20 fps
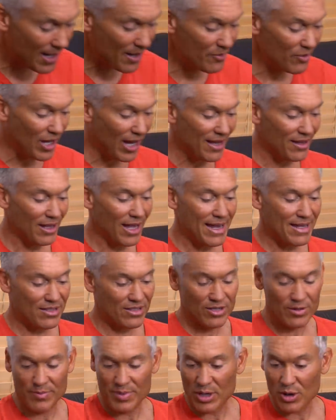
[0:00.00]
I, I like
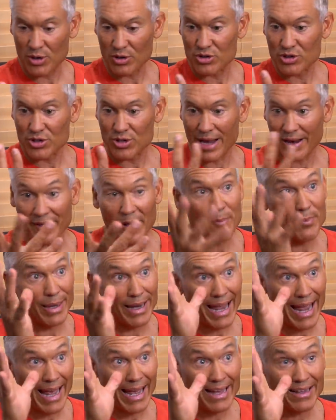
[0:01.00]
to be able. I got
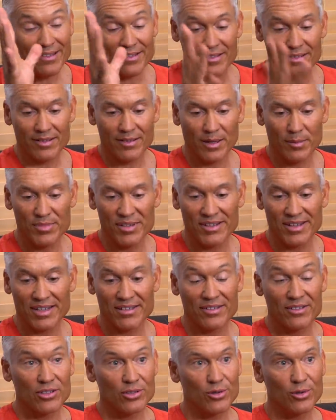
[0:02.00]
big hands. I'm
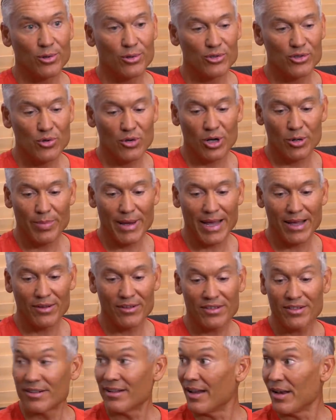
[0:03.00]
6'2, 200
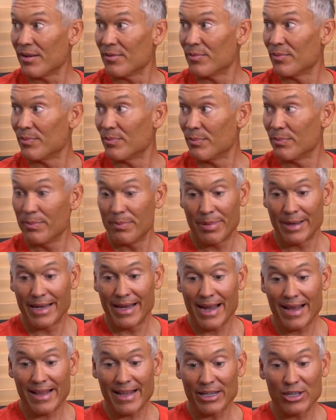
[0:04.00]
pounds, kind of big
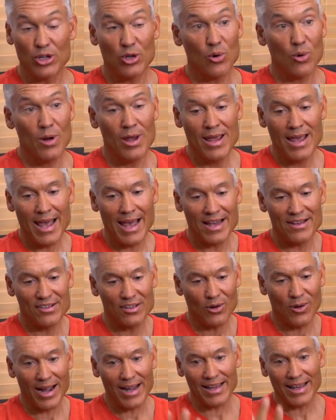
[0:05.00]
guy like you. And
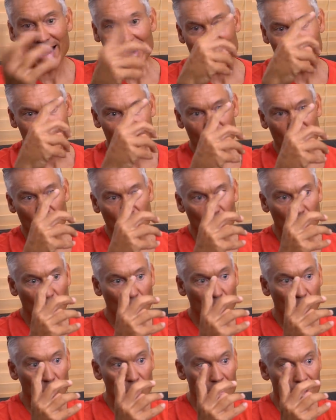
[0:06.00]
so I like to
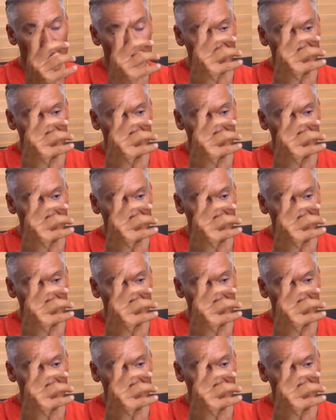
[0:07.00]
go